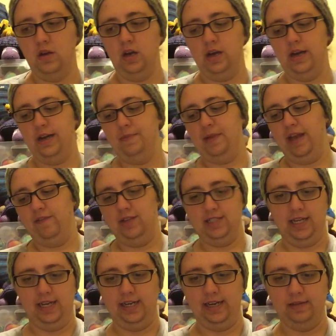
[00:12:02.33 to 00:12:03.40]
I haven't
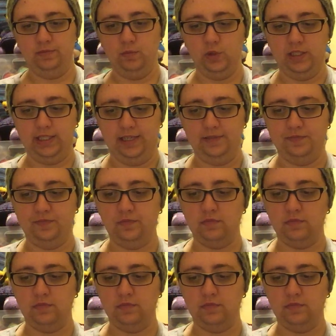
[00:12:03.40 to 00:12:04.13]
decided yet. We'll see.